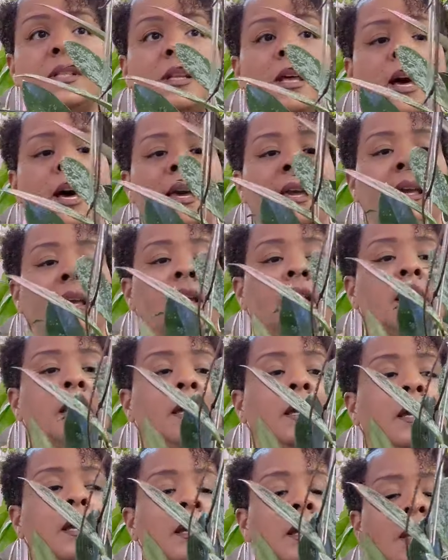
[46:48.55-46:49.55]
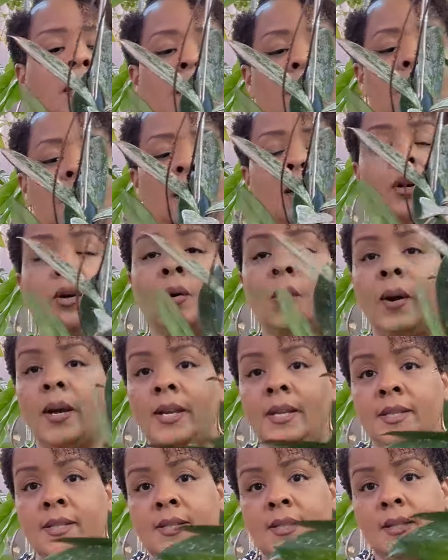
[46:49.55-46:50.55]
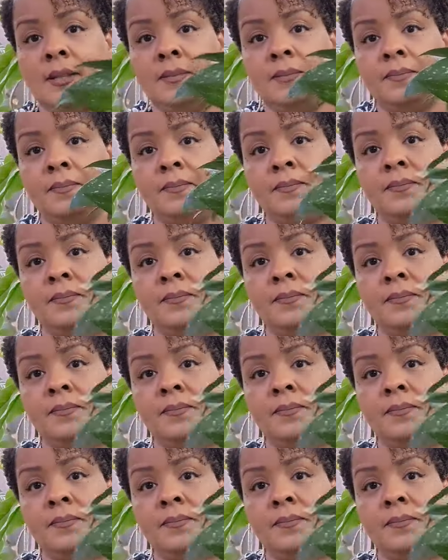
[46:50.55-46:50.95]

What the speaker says: like crazy.